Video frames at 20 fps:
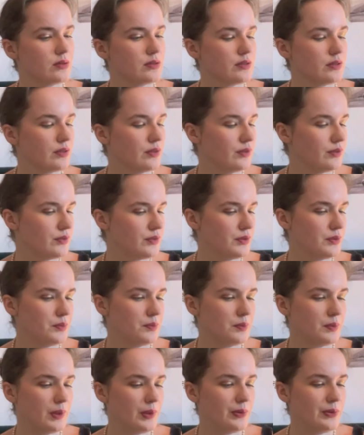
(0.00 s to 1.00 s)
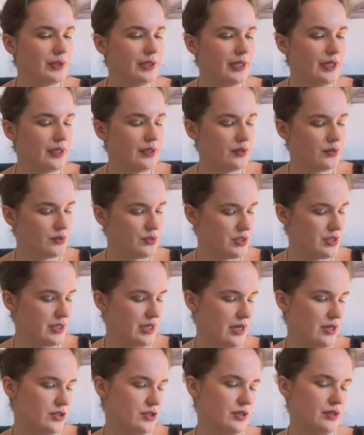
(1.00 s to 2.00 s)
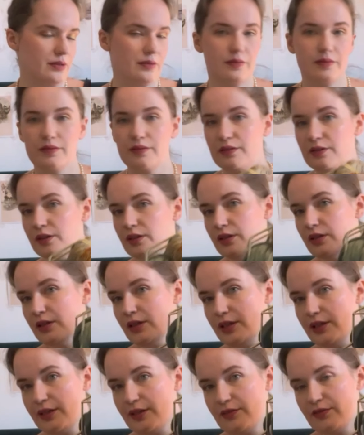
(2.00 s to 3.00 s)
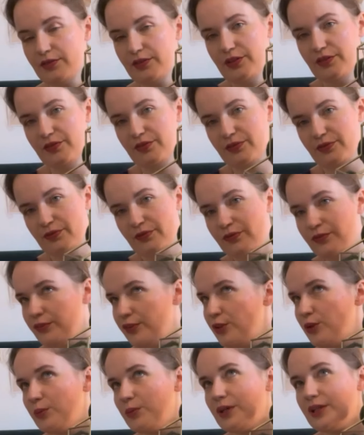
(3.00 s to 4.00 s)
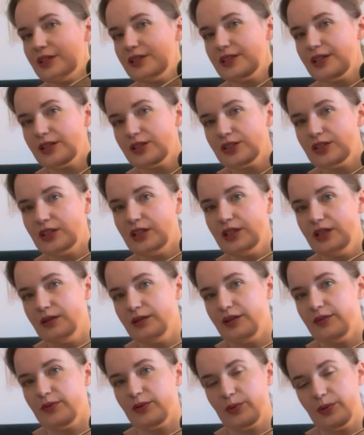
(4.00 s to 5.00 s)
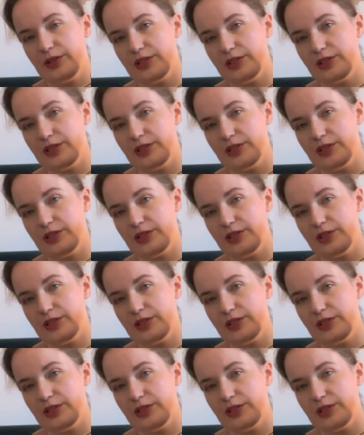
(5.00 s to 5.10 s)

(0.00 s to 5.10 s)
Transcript: also good to rotate your stash every few months, actually, every